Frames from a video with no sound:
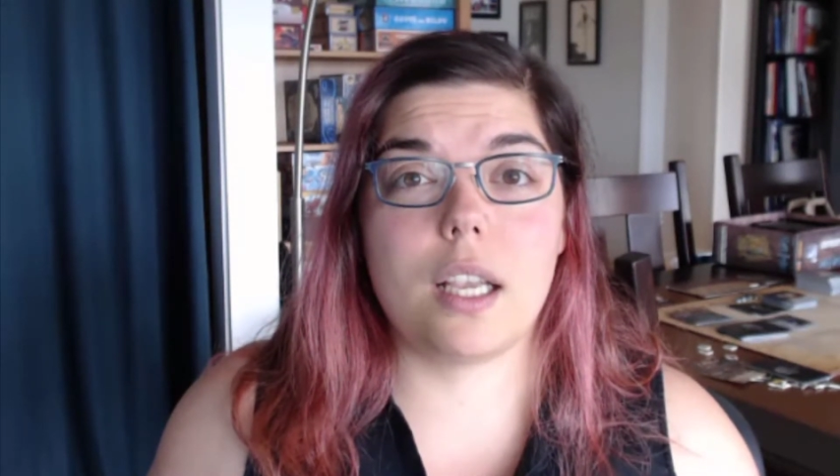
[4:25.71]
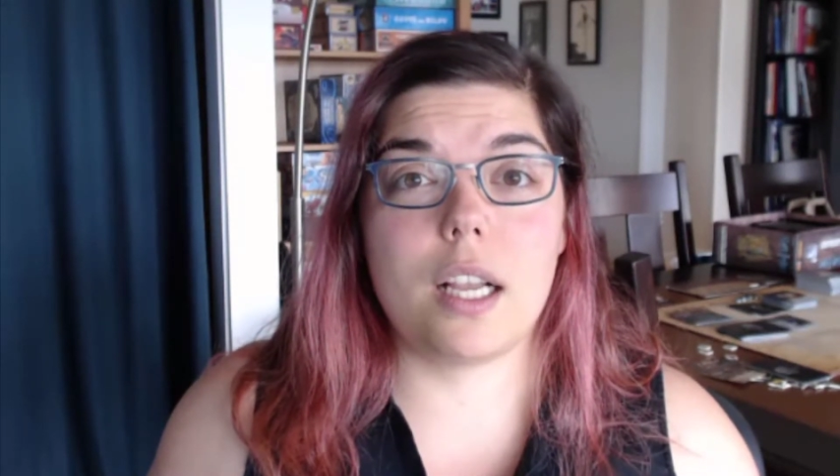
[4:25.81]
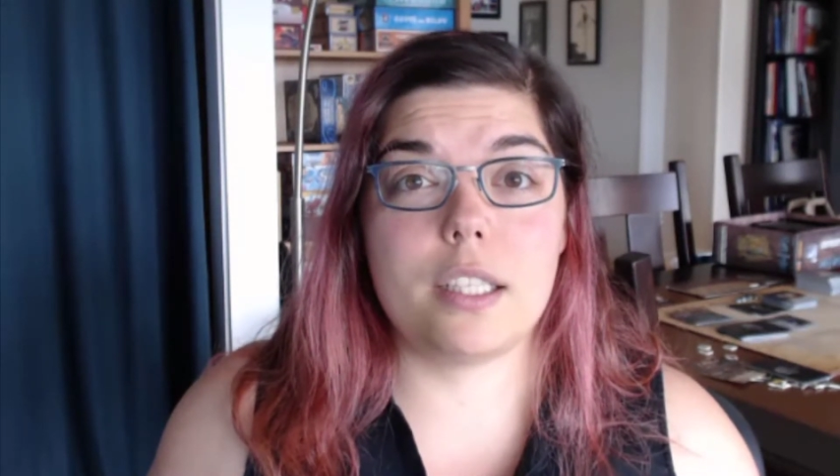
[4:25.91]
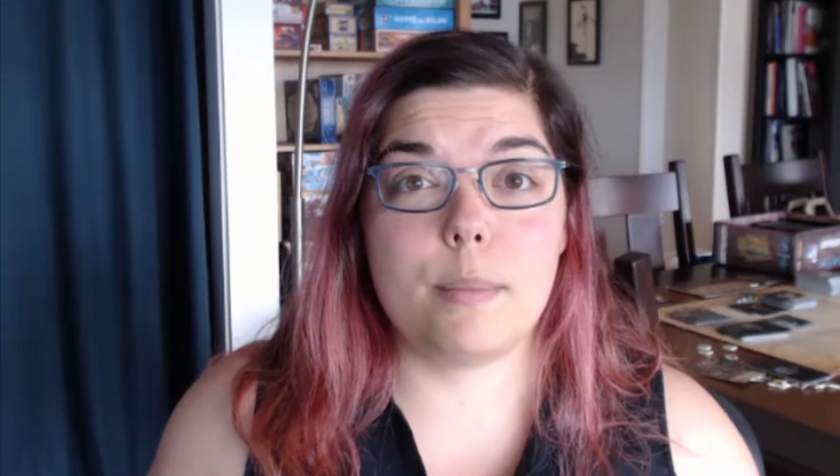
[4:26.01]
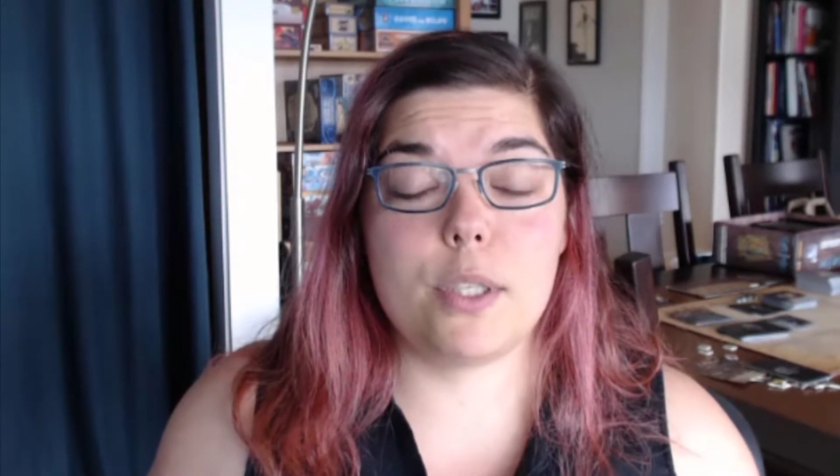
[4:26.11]

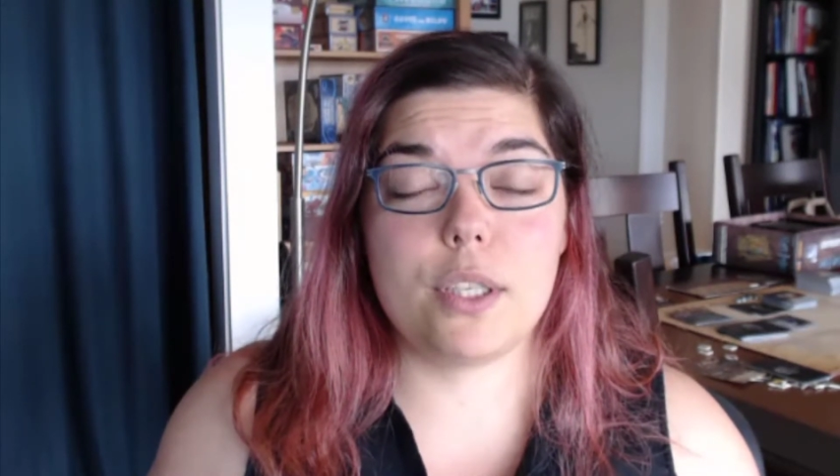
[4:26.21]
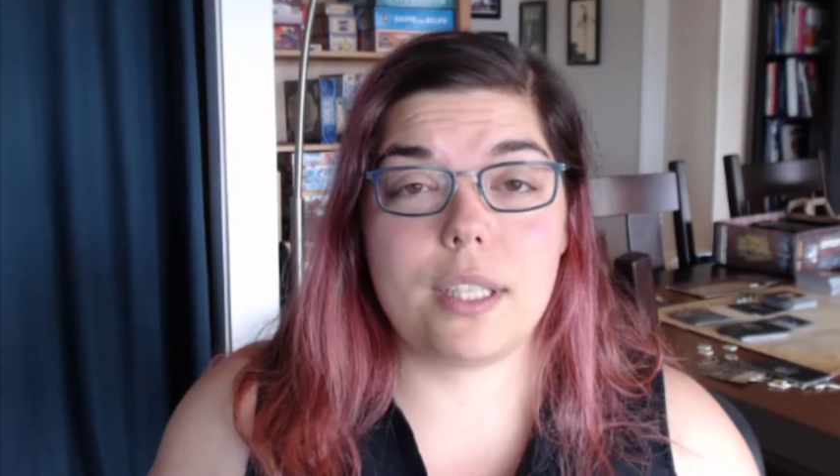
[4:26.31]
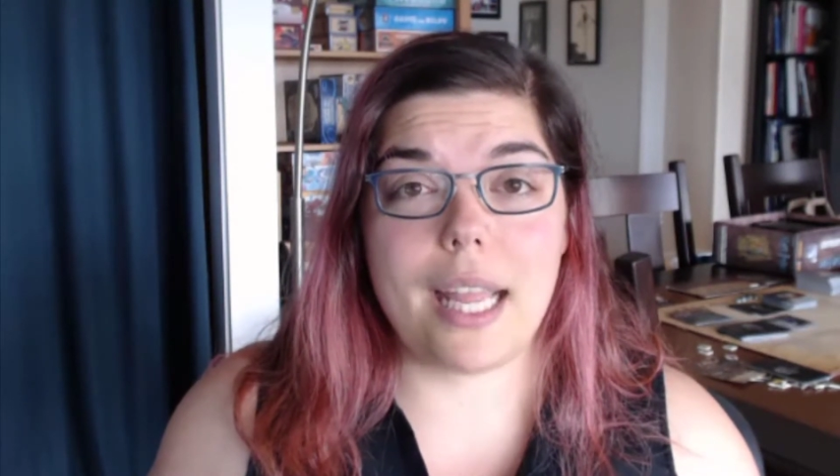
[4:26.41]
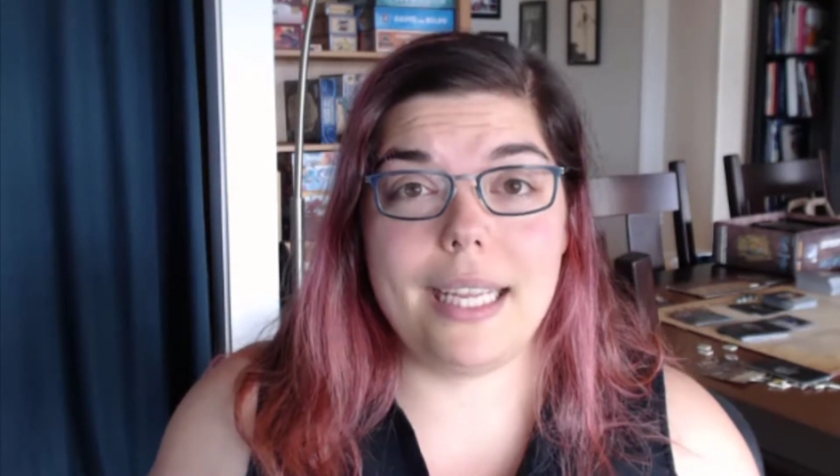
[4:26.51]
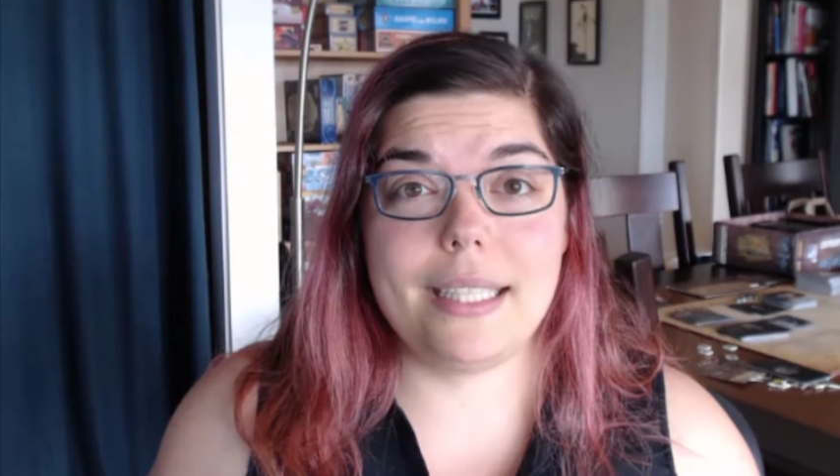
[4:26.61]
customers or
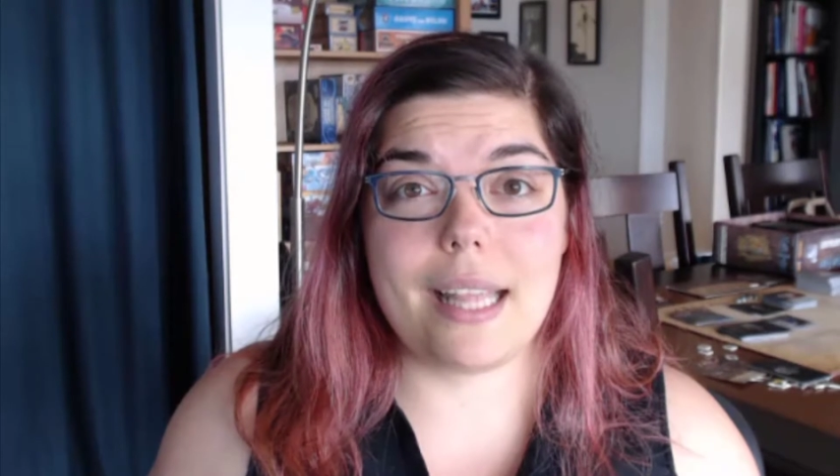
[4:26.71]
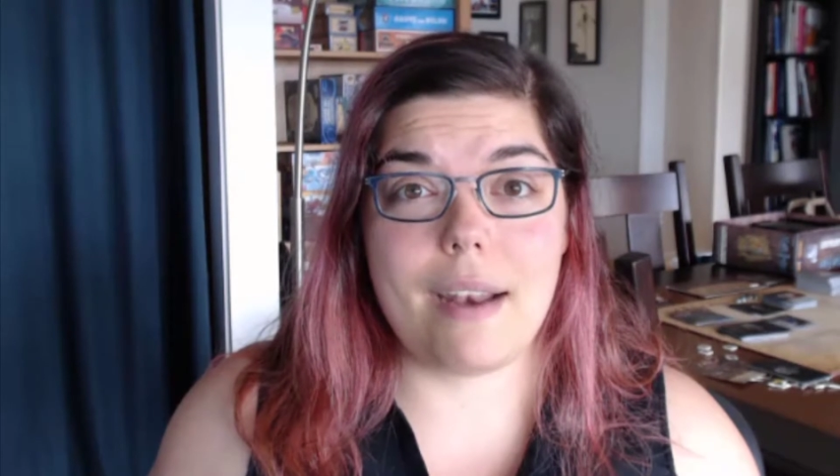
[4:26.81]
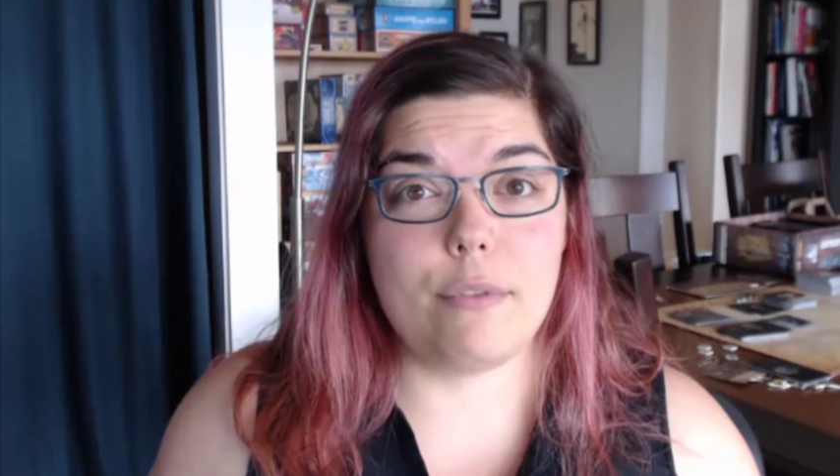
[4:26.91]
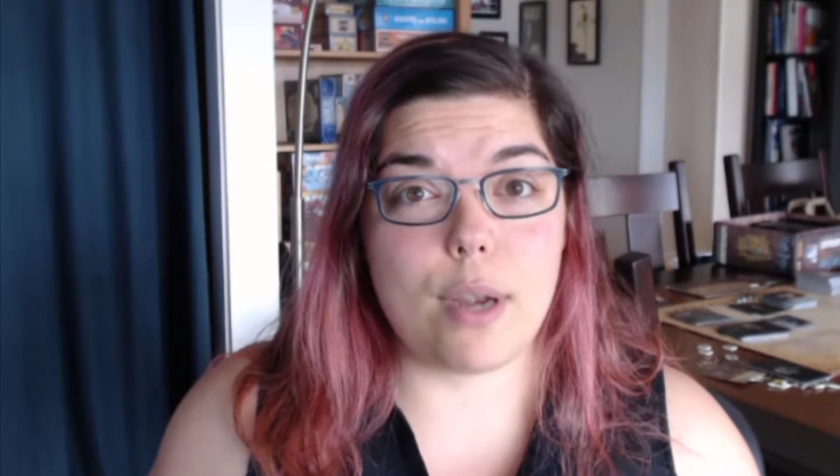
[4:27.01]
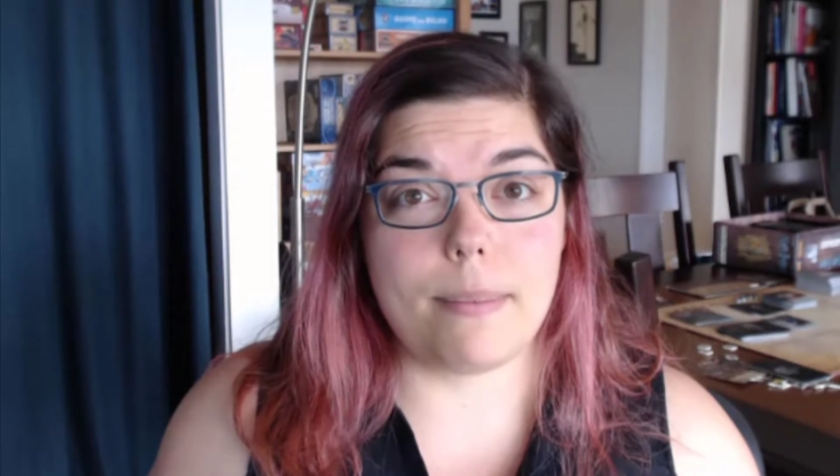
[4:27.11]
clients that
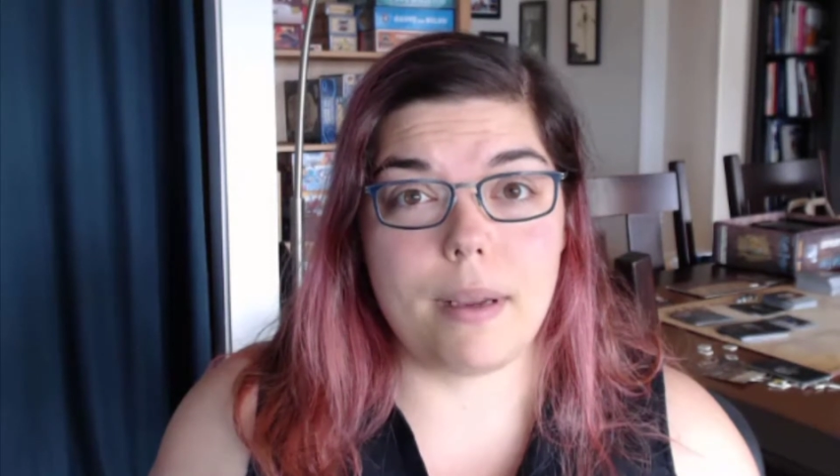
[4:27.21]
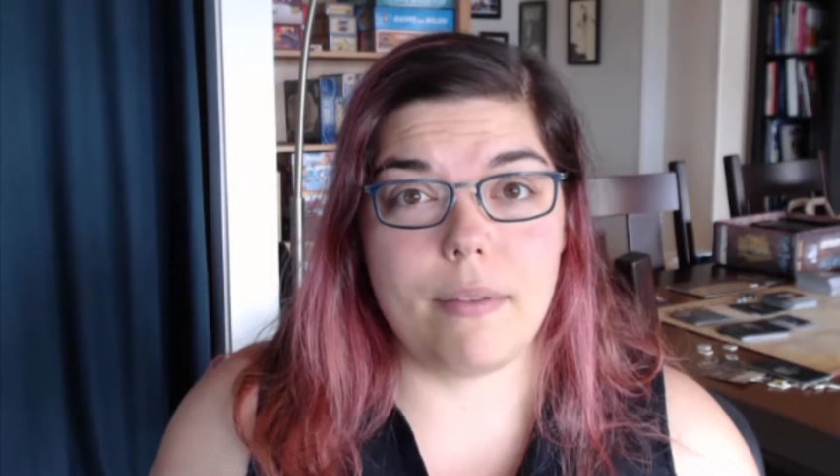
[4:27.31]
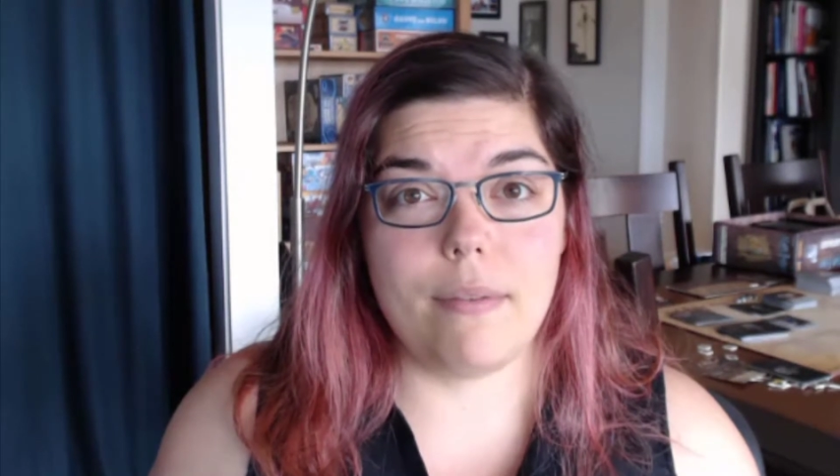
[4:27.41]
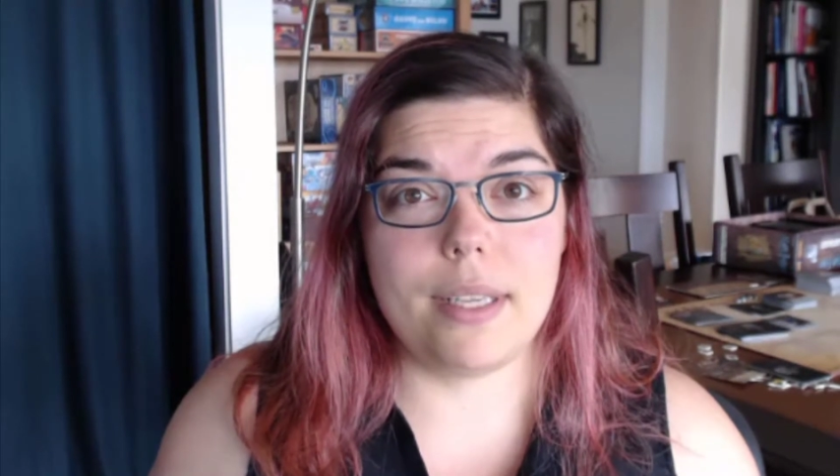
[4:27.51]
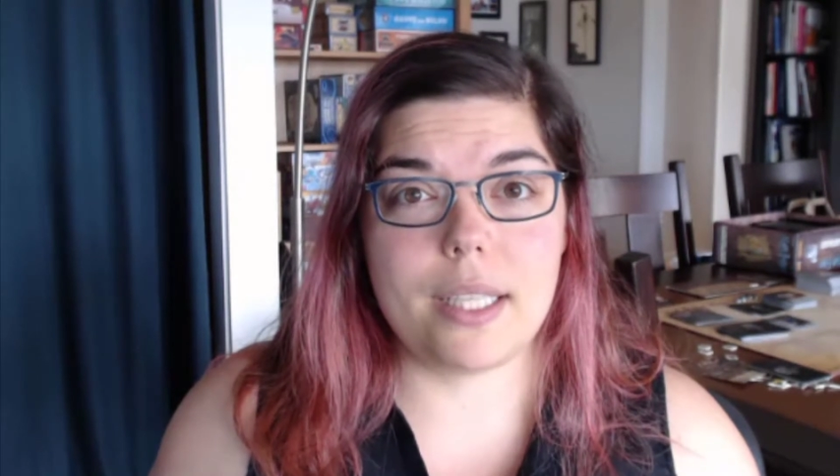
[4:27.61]
have dropped
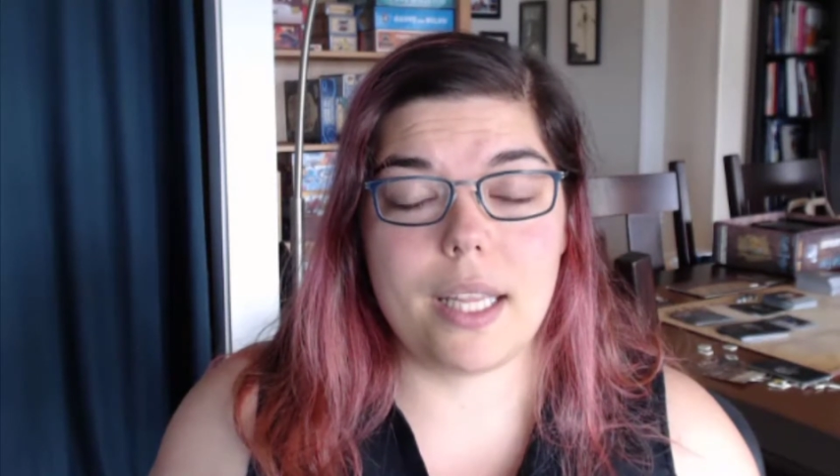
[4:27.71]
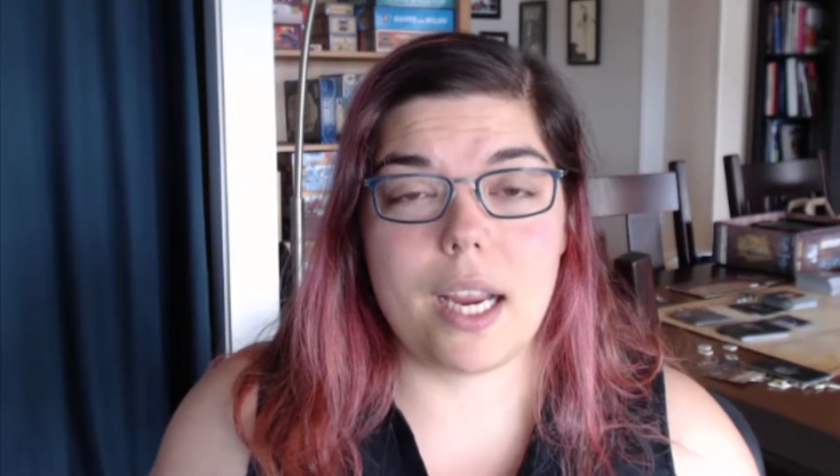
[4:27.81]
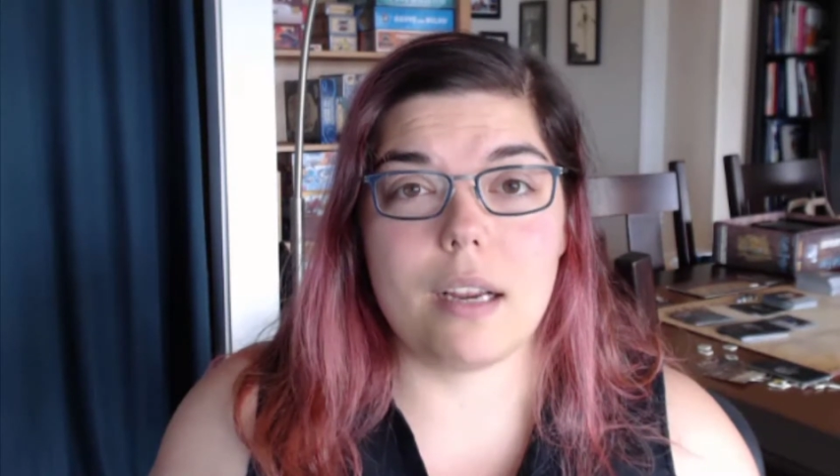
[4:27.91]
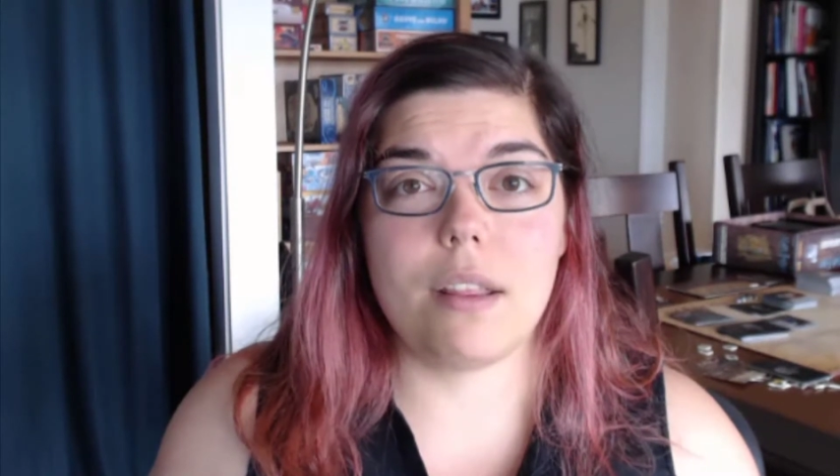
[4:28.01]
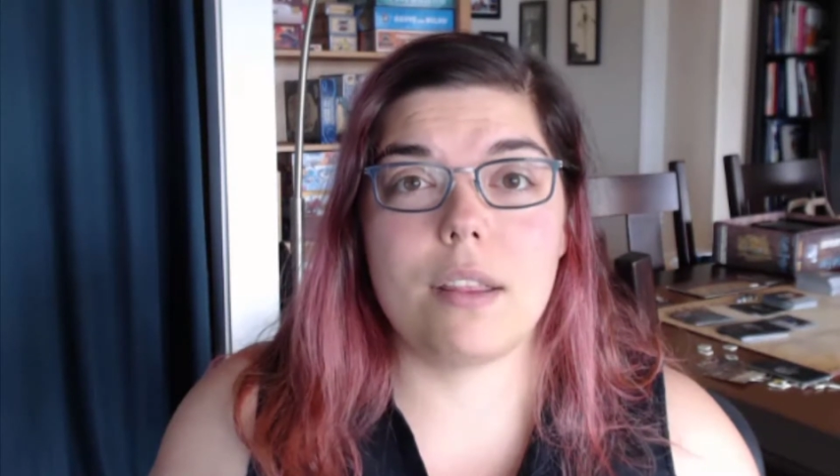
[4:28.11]
off the face of the
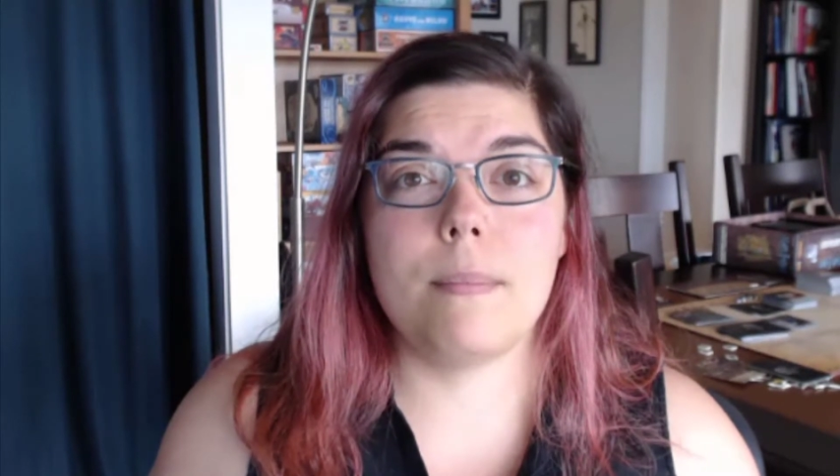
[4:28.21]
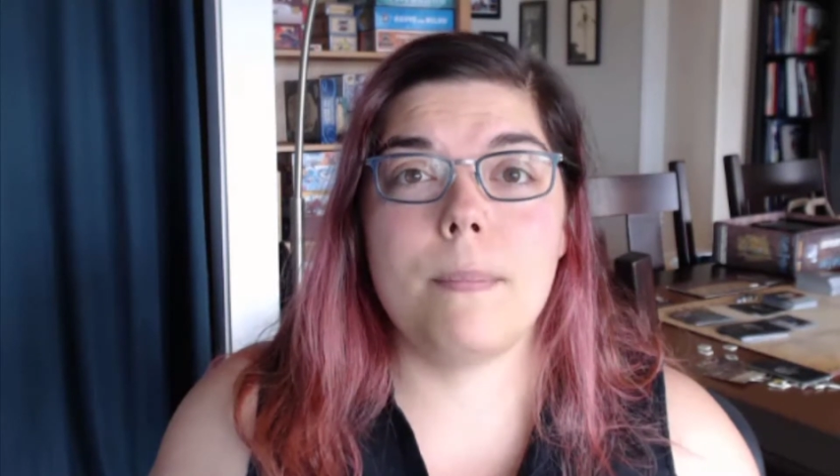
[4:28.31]
earth,